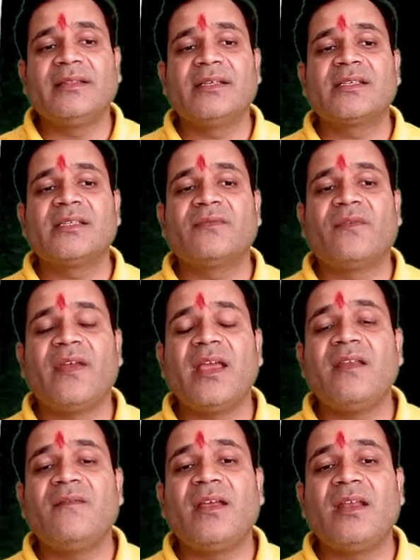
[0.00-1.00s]
This is
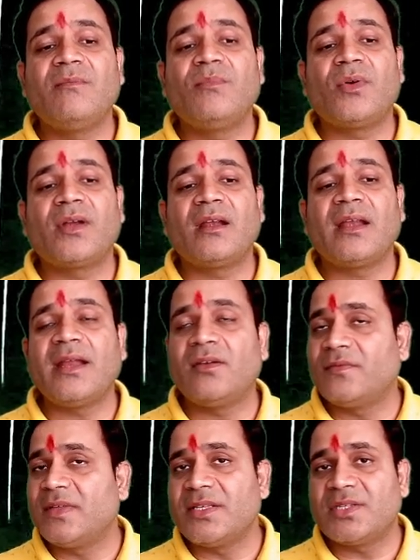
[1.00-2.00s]
very important line
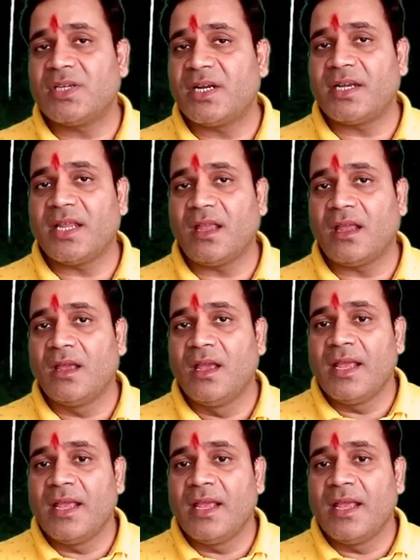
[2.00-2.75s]
of the NCRT.